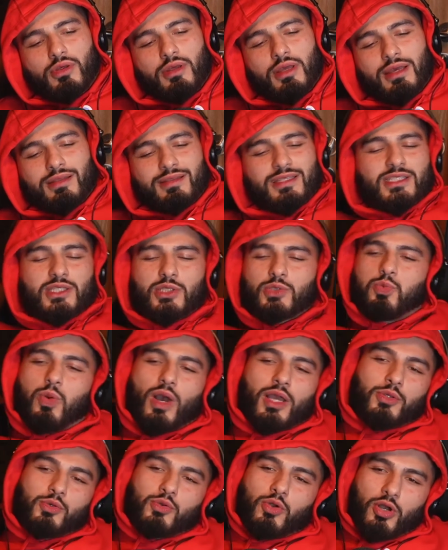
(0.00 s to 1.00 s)
This is
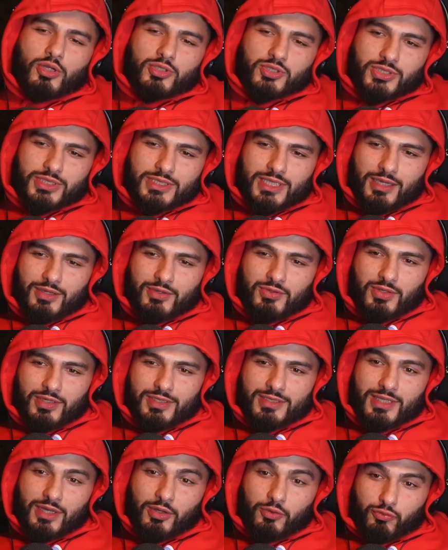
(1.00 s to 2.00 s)
why you can't just take
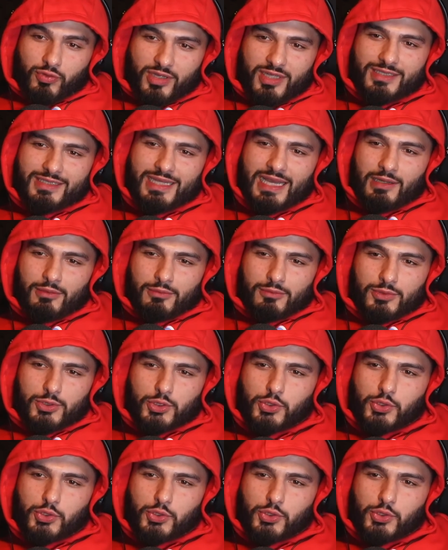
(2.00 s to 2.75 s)
things that are written down.